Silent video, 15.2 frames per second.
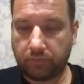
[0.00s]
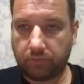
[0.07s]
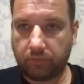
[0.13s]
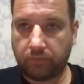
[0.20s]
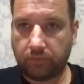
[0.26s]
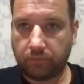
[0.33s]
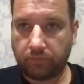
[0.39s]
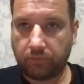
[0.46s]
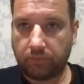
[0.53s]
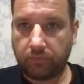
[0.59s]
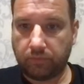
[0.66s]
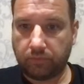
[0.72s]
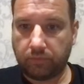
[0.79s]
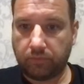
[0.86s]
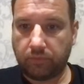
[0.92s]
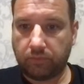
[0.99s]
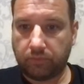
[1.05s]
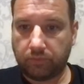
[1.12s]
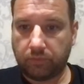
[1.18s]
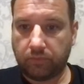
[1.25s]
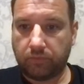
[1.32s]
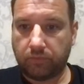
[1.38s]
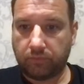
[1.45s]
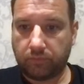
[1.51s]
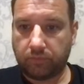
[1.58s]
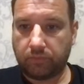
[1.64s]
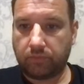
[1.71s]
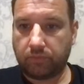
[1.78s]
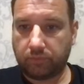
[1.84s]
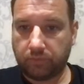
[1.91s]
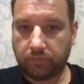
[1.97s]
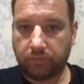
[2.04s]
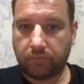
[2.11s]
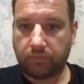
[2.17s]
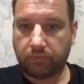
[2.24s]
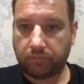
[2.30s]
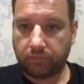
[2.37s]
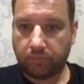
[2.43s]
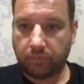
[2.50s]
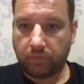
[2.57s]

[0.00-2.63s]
and take it. You know what I mean?